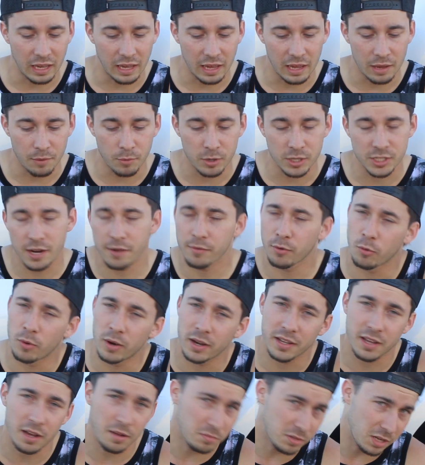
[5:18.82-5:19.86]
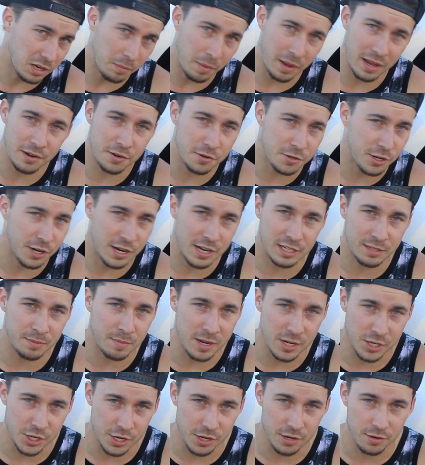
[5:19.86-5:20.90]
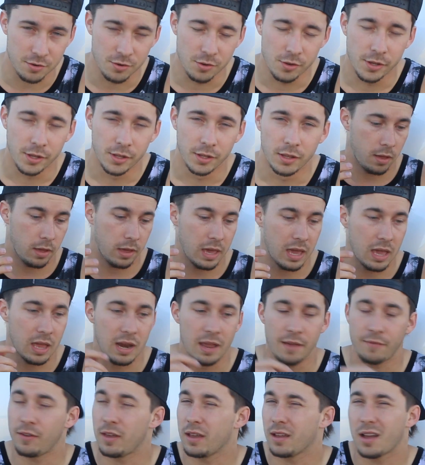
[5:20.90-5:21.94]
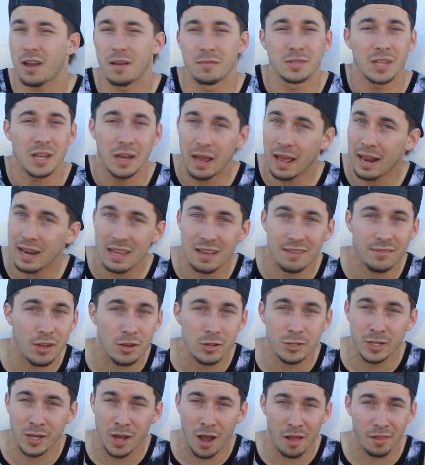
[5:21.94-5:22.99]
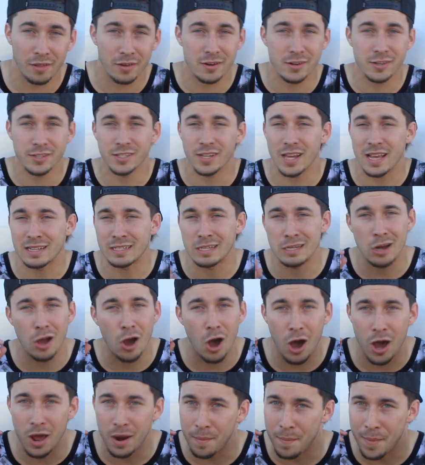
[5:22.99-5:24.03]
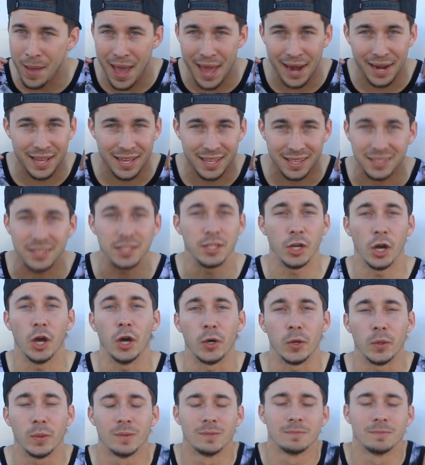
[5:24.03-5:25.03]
and whichever one comes in a manual transmission. And if it comes in any of those colors, it's an automatic go.